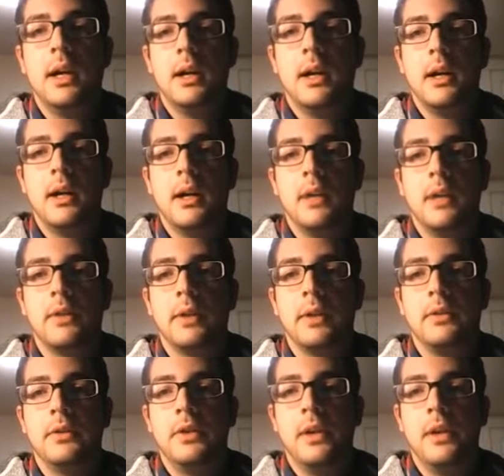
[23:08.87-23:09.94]
as long
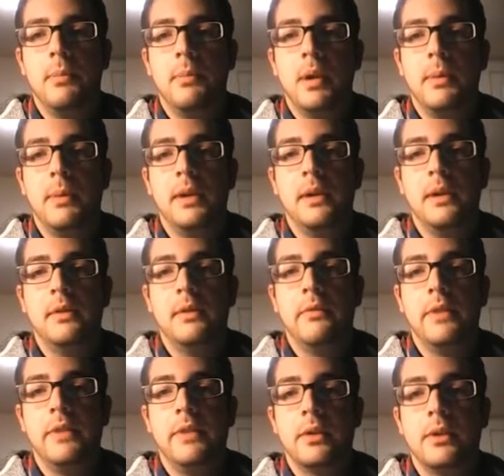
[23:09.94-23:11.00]
as it's enchanted permanent, it's a
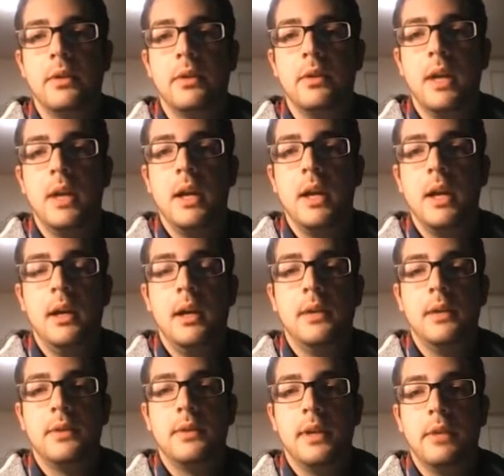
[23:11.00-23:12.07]
vehicle,
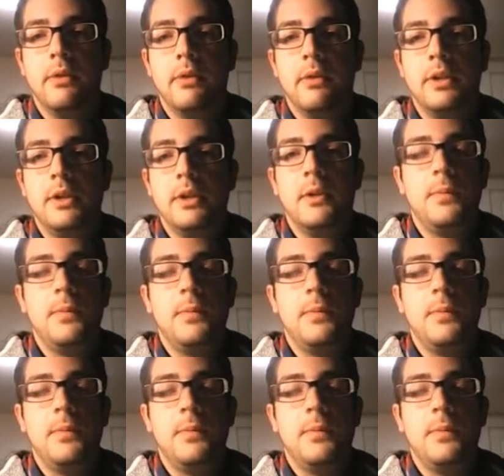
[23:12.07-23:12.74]
it's a creature.